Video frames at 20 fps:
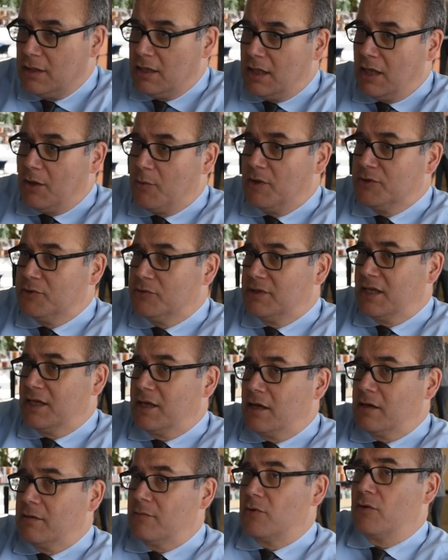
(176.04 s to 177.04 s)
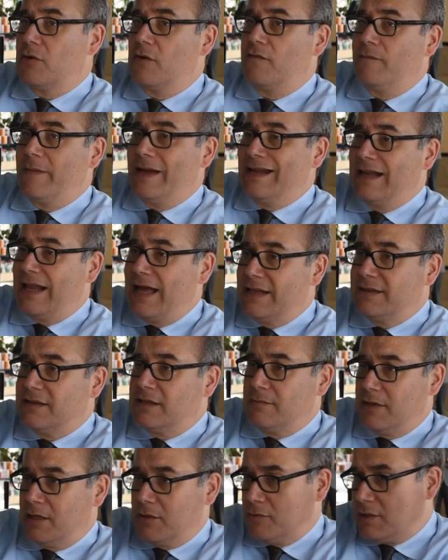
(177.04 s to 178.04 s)
I want to take care more of my land
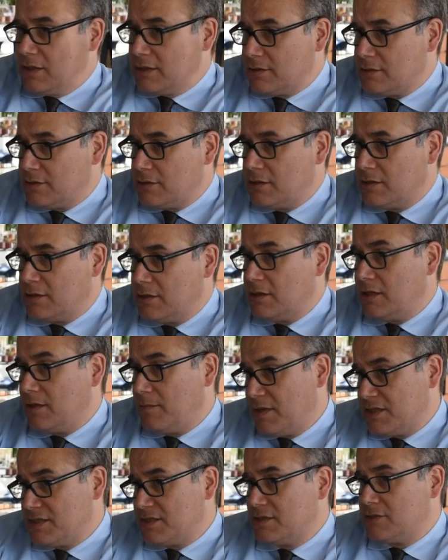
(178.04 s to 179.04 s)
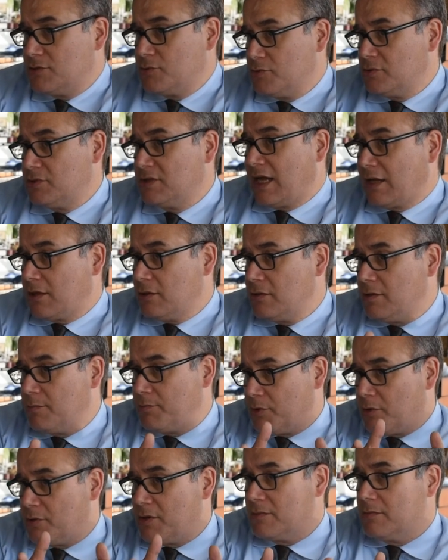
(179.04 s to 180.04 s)
and my water, then the best is to tackle the
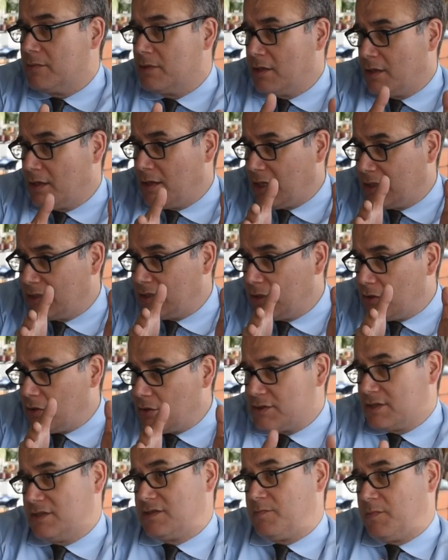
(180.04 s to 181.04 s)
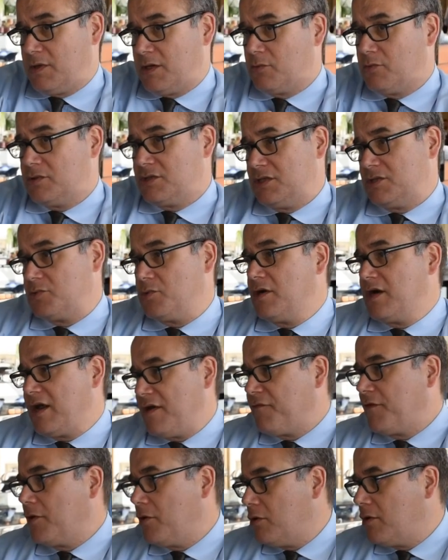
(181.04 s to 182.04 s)
problem at the losses part, which is where
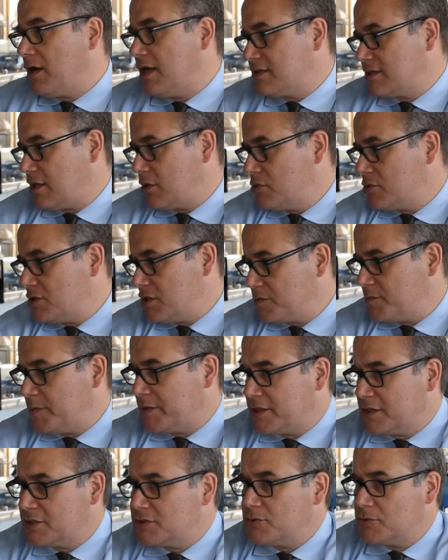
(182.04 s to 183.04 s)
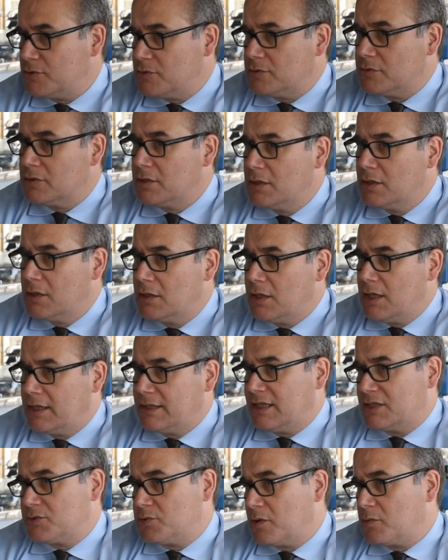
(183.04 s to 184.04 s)
FAO has a huge expertise to do. And
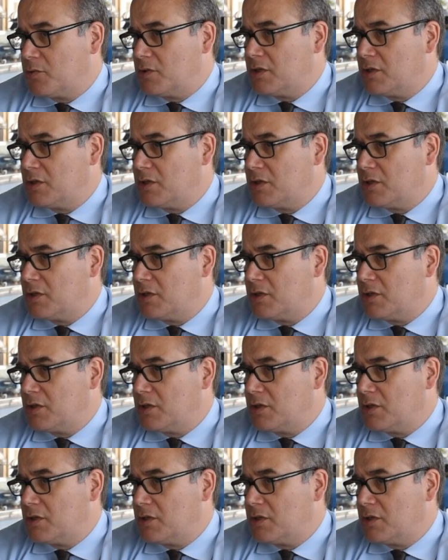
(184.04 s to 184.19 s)
that's what